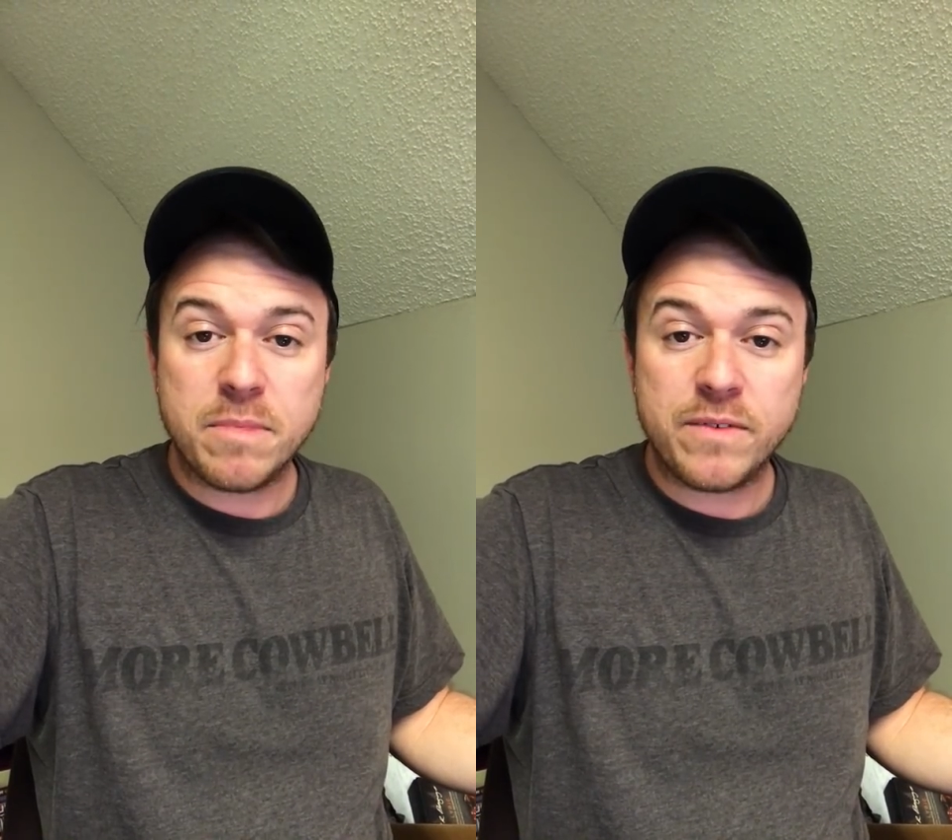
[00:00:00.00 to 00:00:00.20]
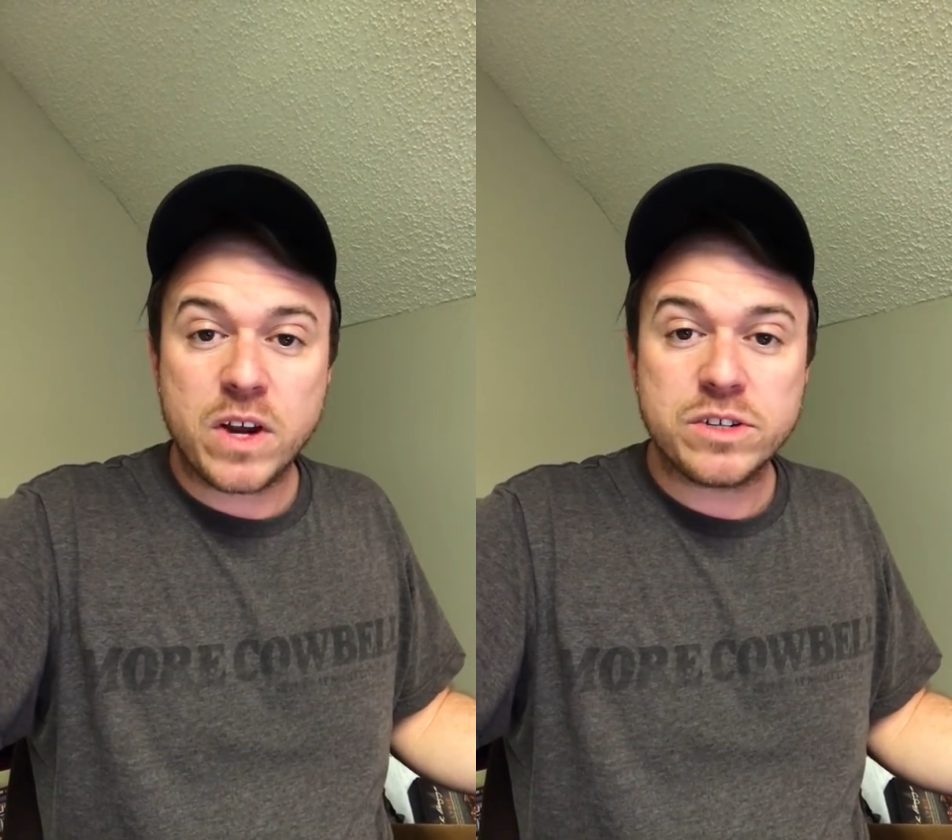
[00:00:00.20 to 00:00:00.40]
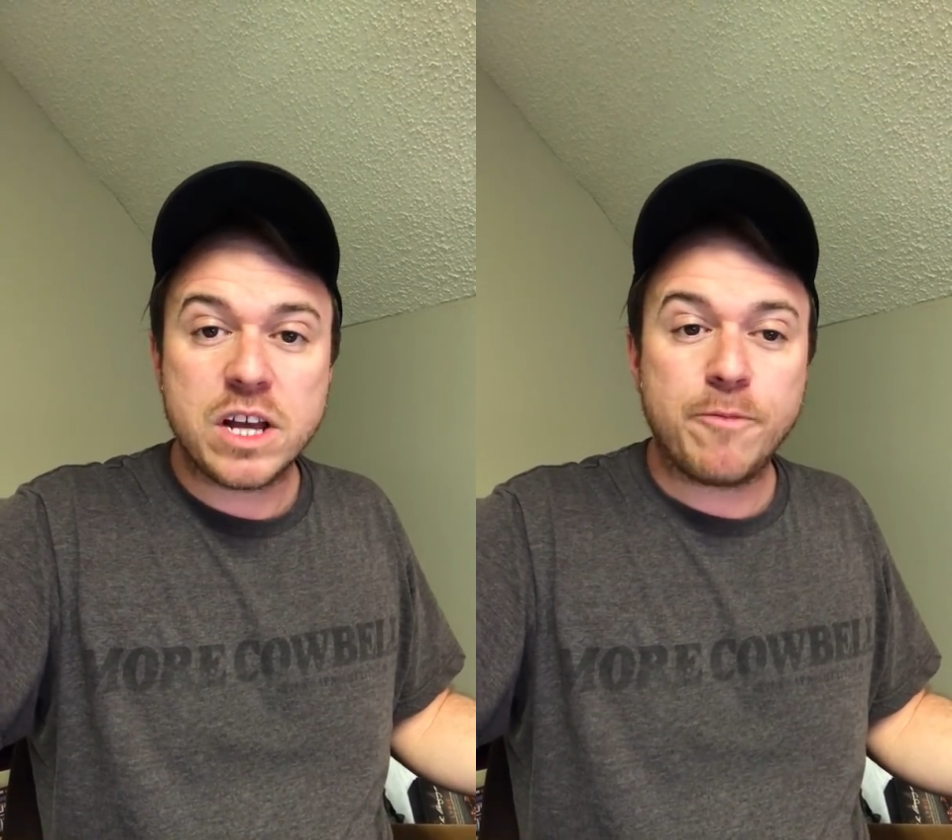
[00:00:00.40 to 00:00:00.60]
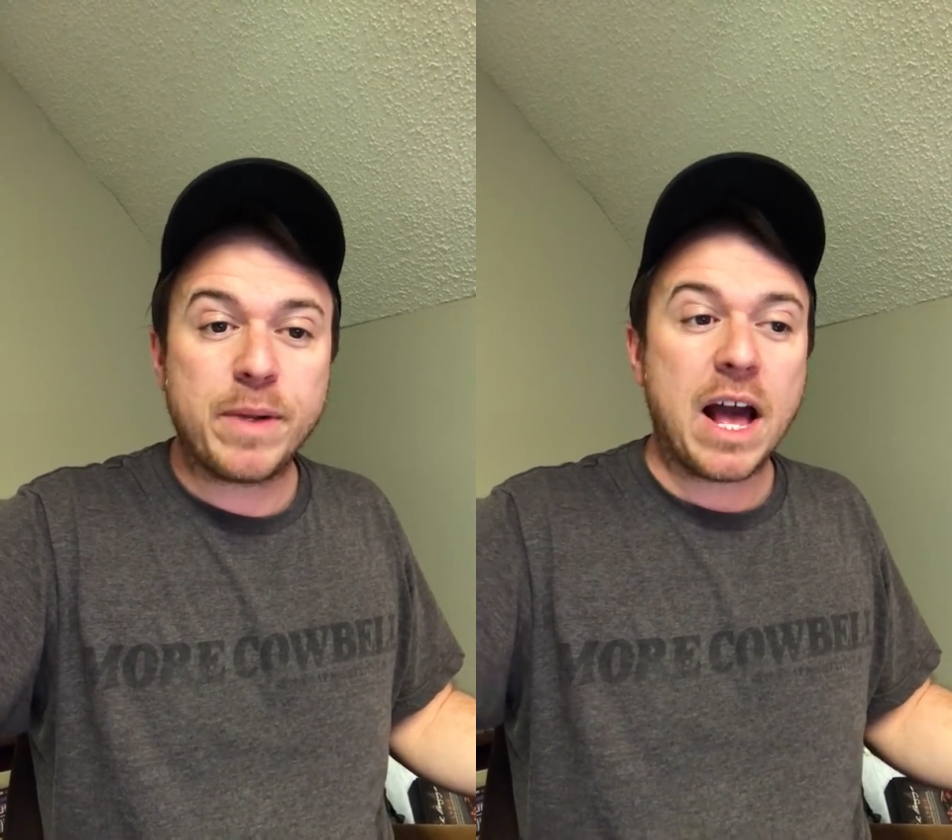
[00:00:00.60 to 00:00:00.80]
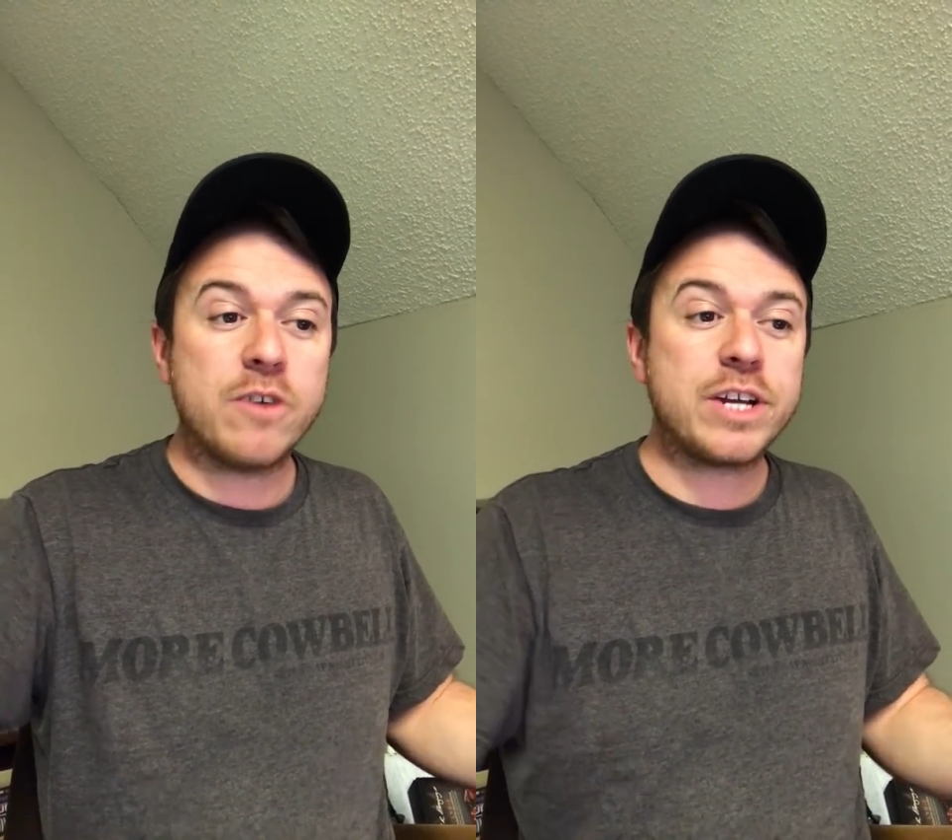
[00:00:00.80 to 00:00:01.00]
of yourself
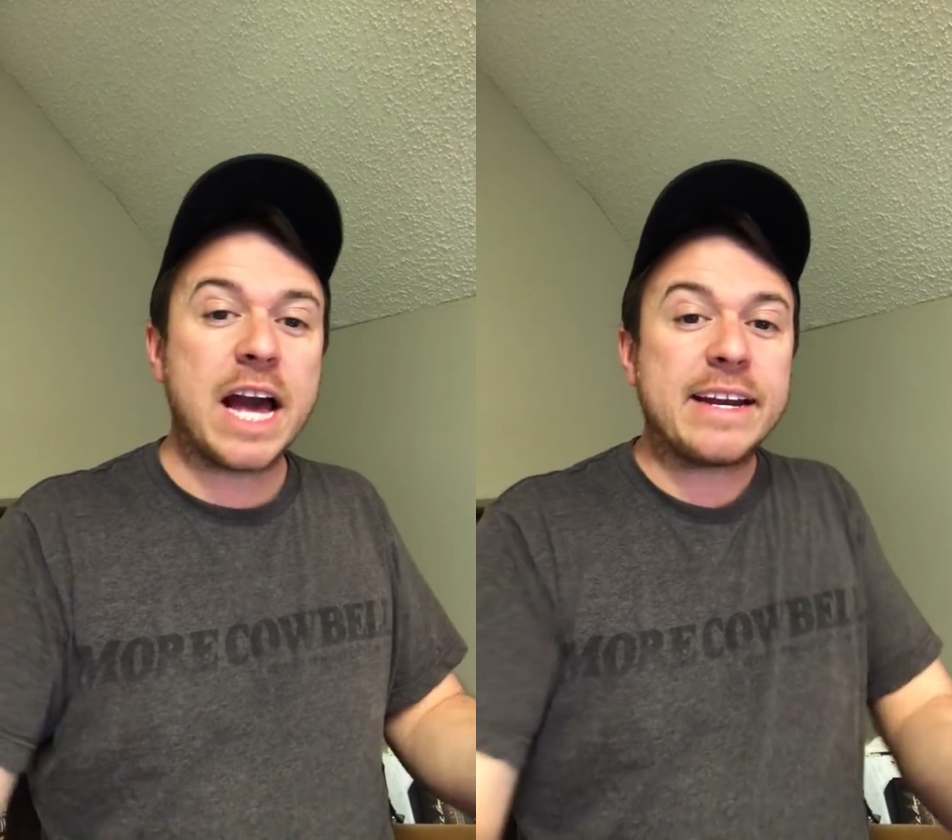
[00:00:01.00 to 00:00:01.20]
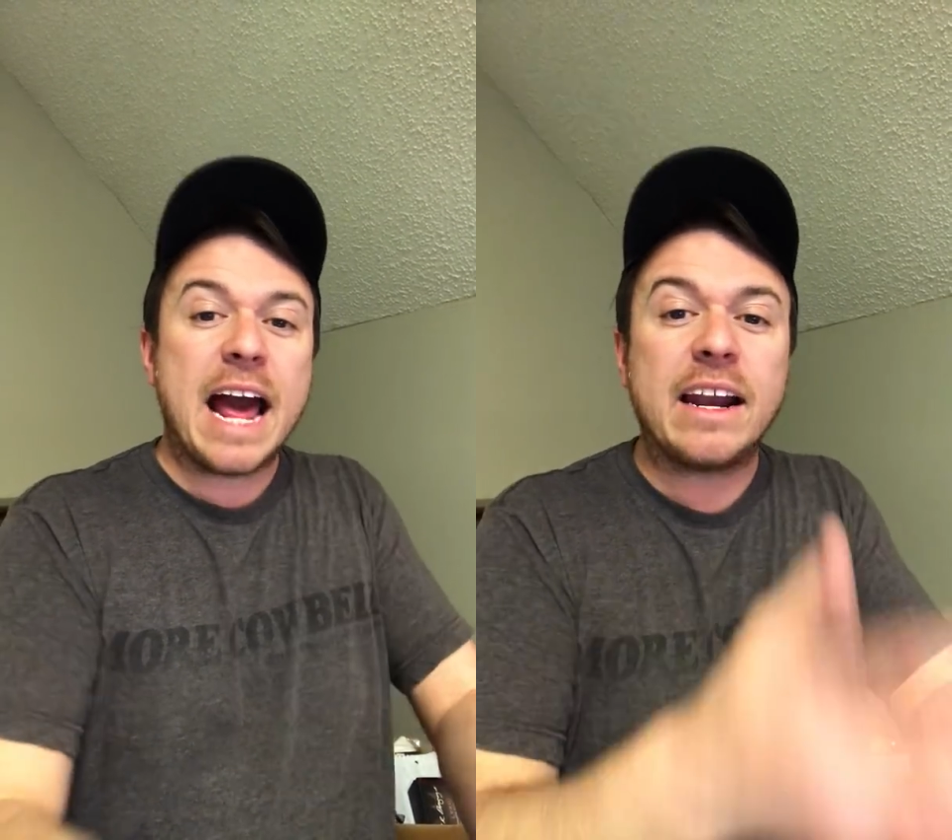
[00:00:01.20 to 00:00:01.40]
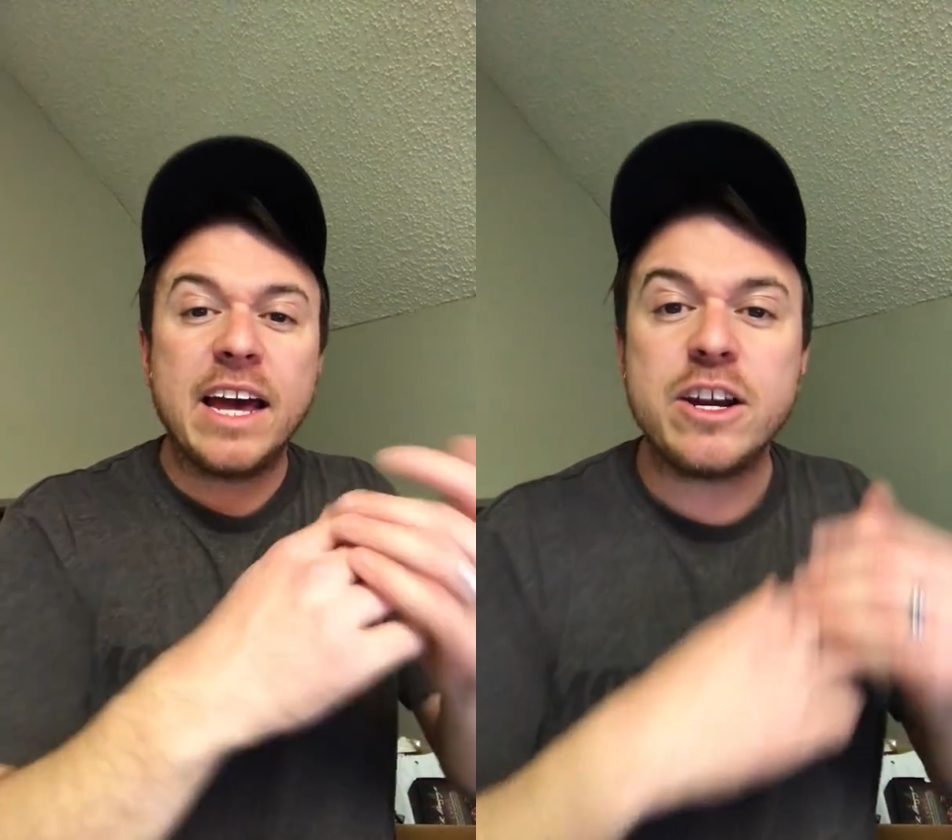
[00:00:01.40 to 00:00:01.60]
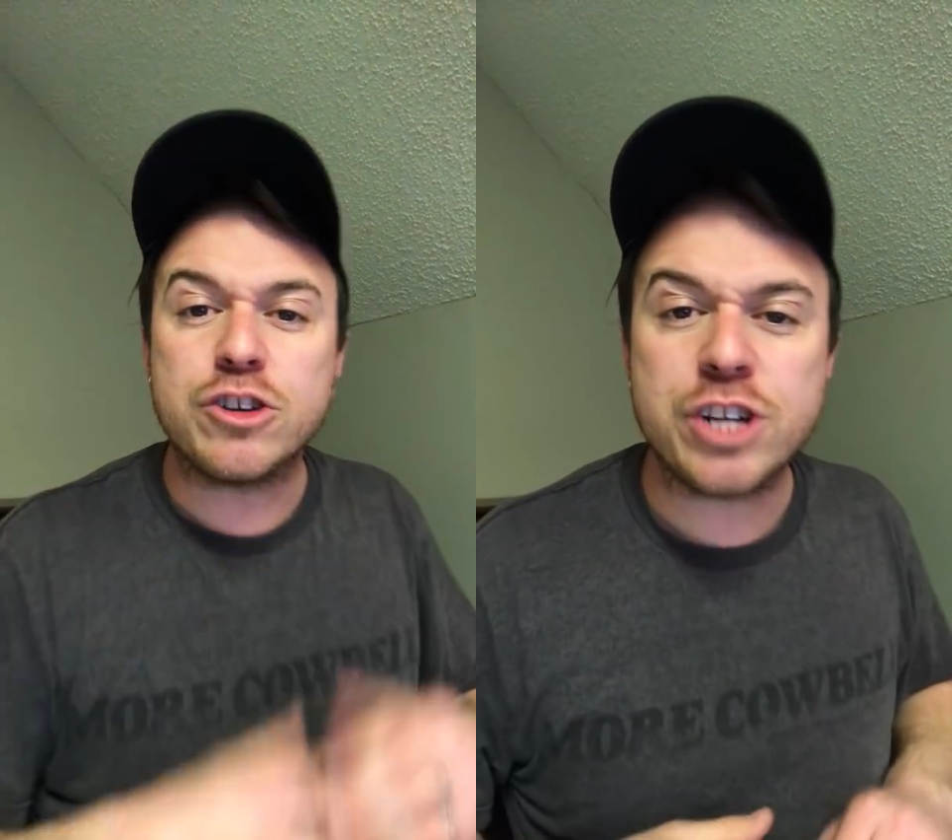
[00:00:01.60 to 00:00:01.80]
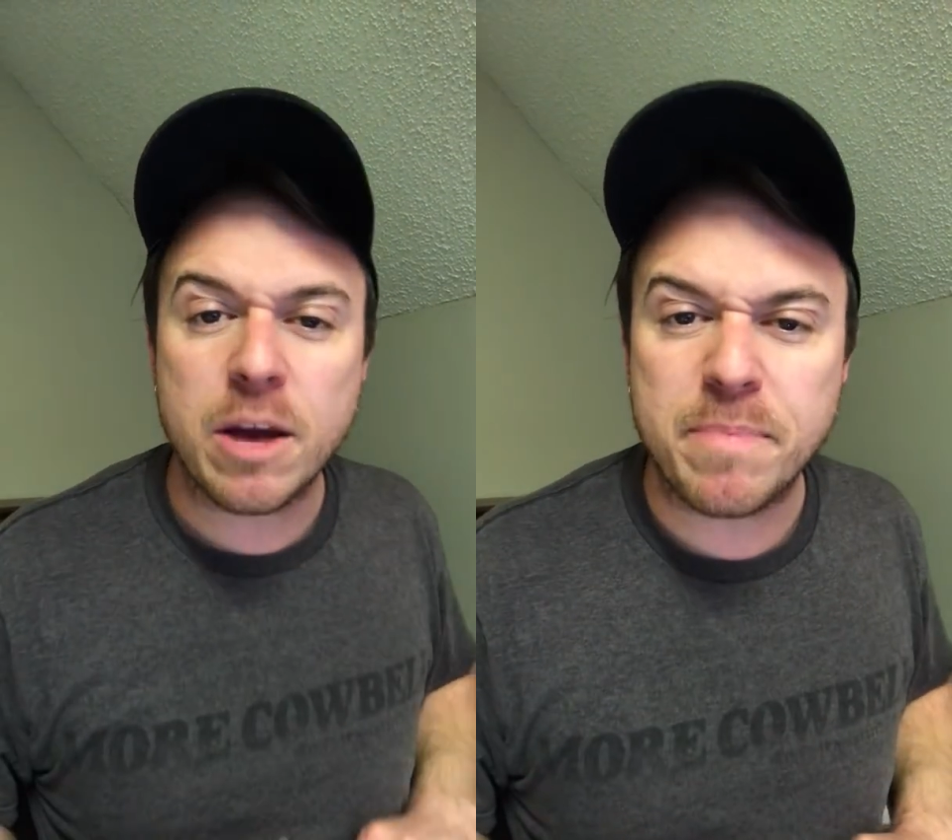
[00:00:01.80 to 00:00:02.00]
because you got that
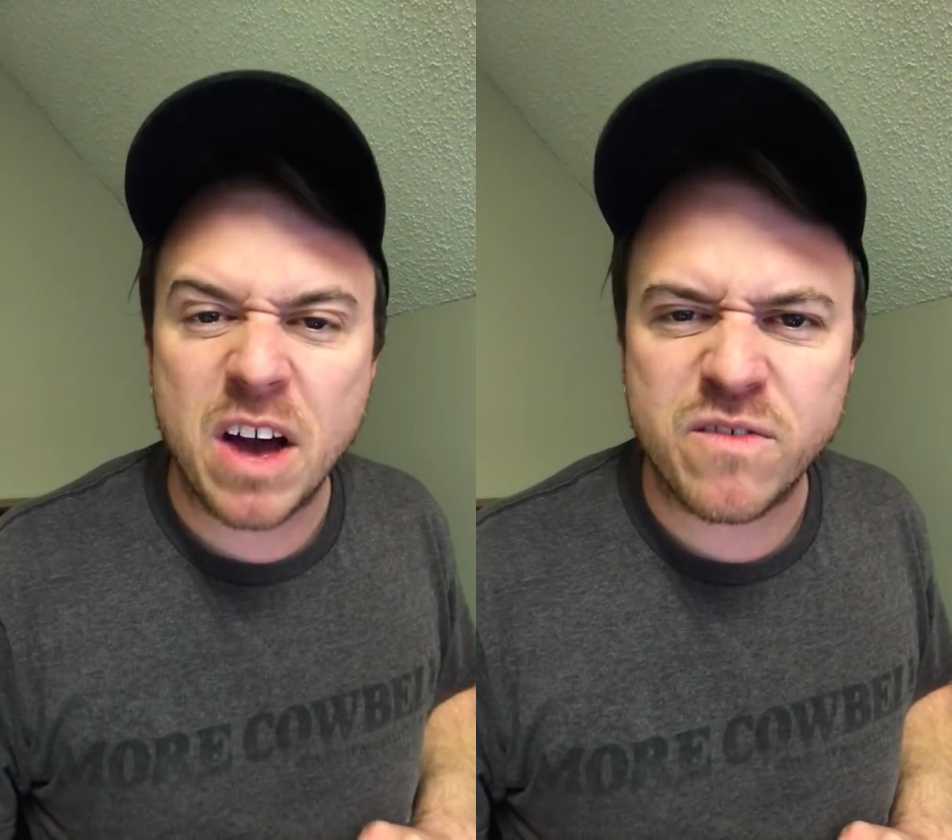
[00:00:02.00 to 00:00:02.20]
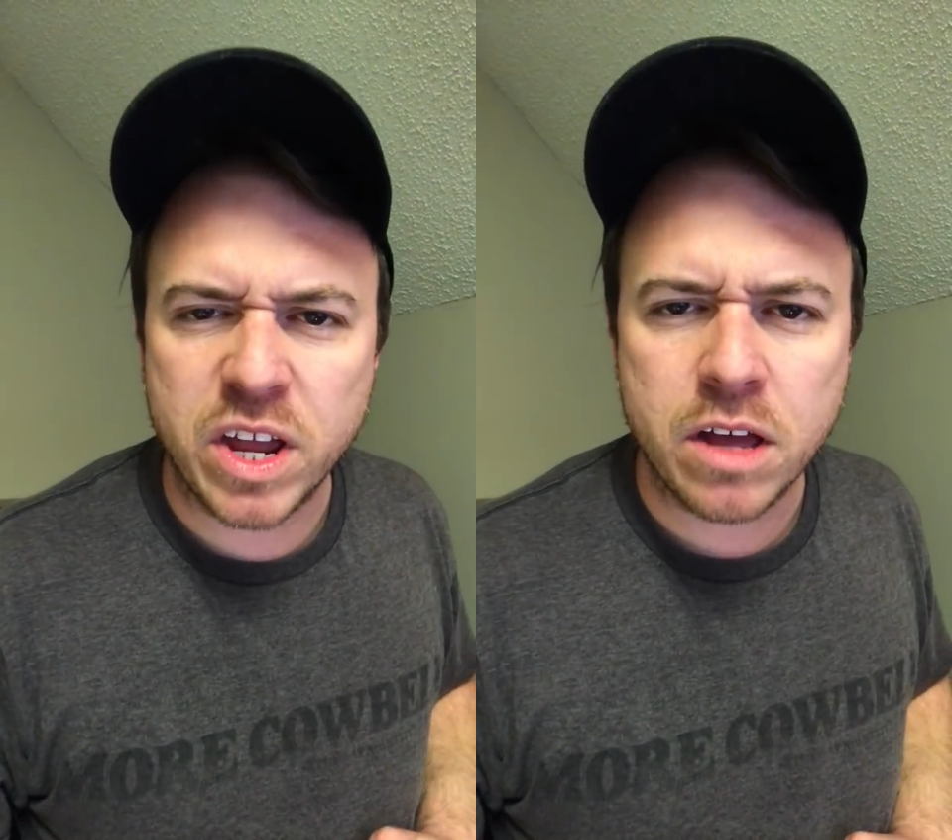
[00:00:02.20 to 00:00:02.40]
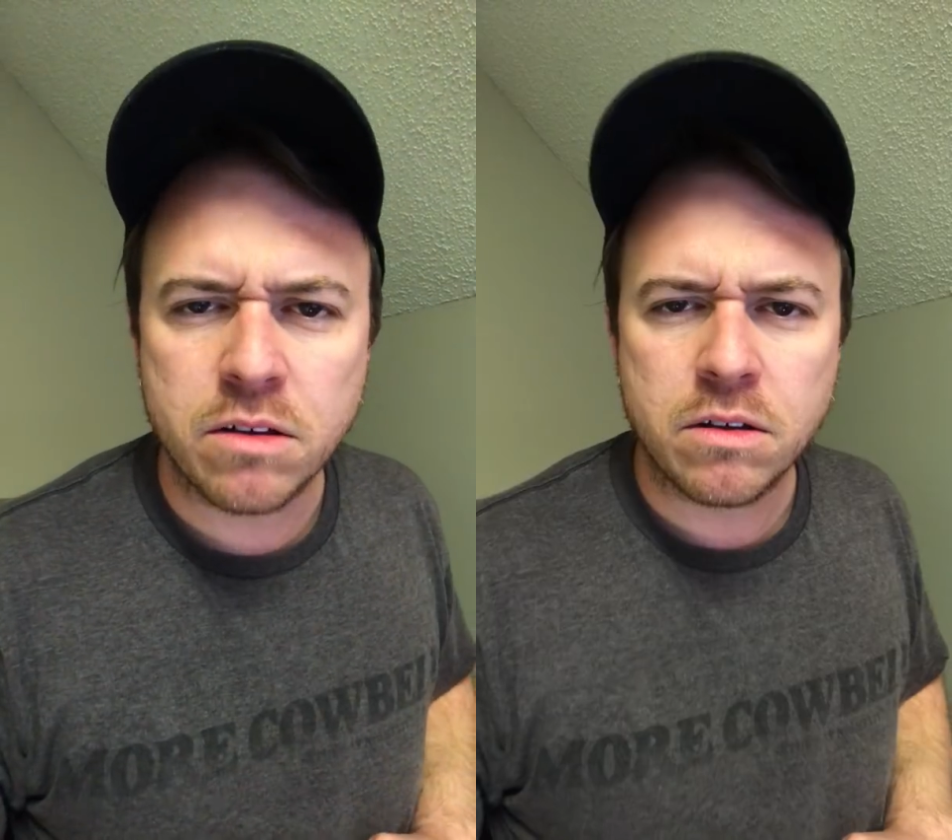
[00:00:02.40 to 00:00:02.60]
leadership over you.